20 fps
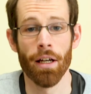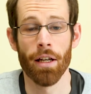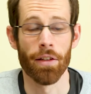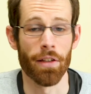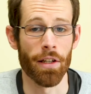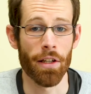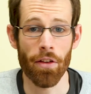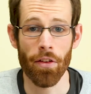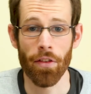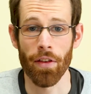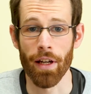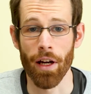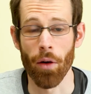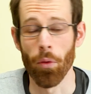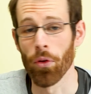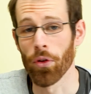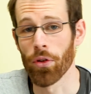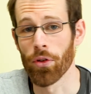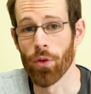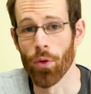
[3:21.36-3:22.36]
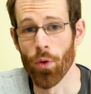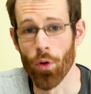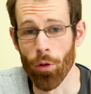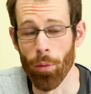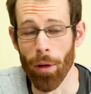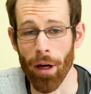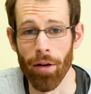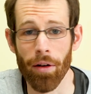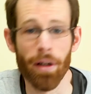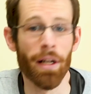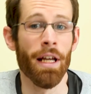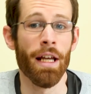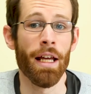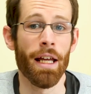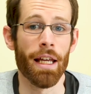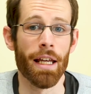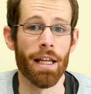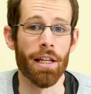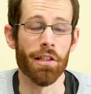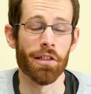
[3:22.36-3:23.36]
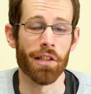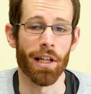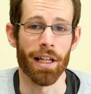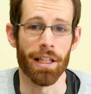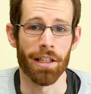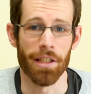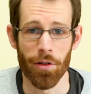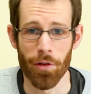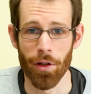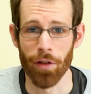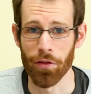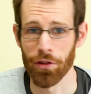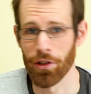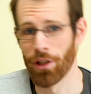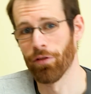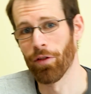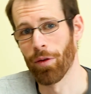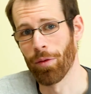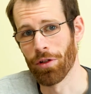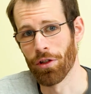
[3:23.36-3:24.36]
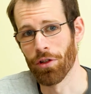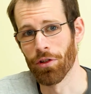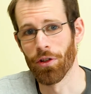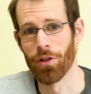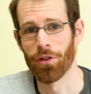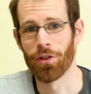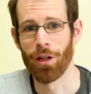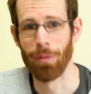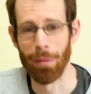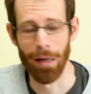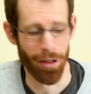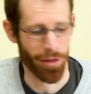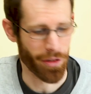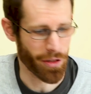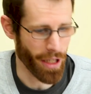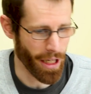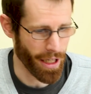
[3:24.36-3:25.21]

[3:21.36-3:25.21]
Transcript: The other thing I want to talk about is a YouGov survey which has just come out,